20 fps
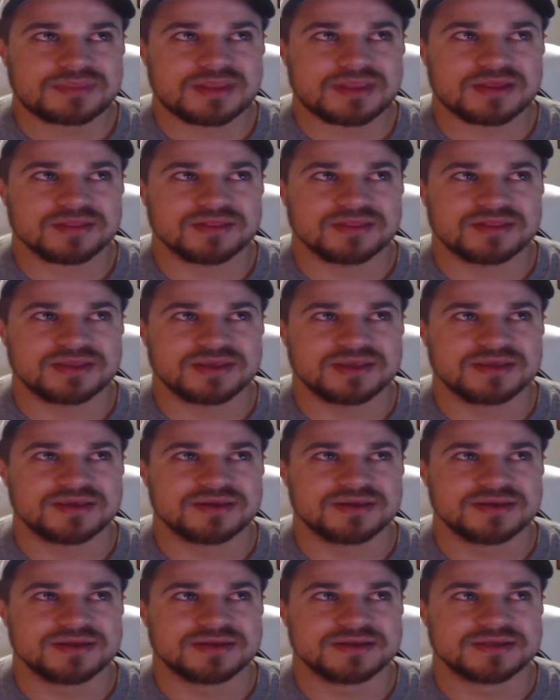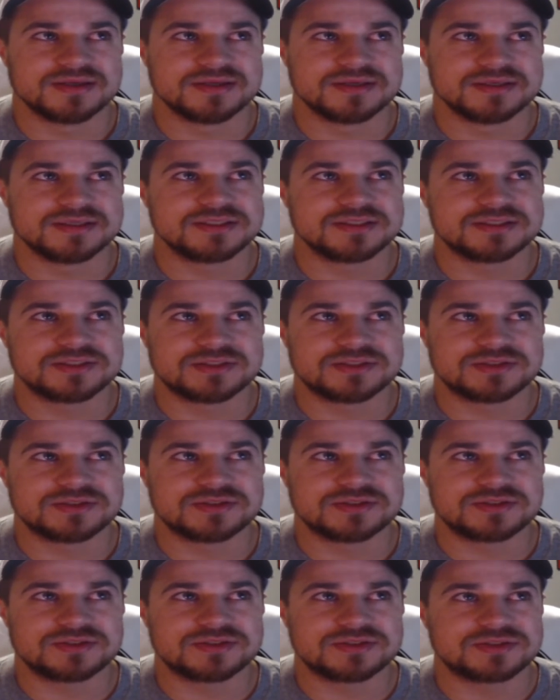the
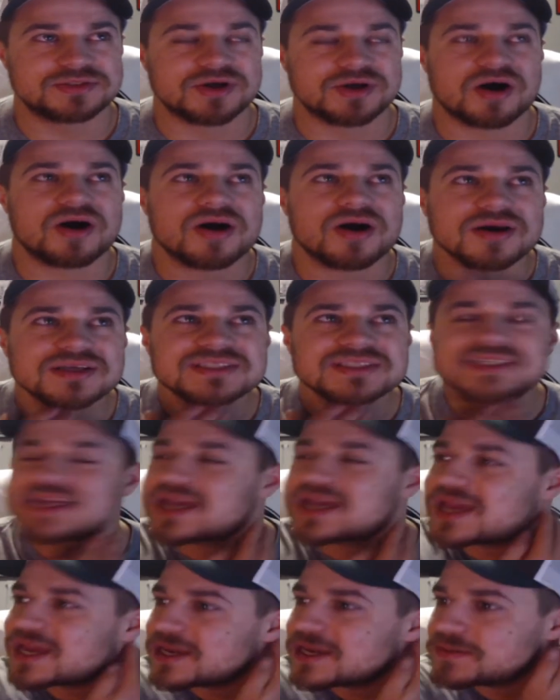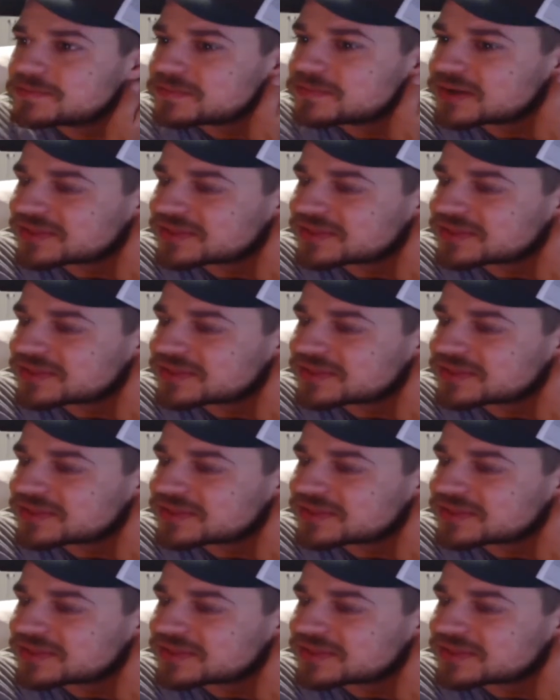Dogs game.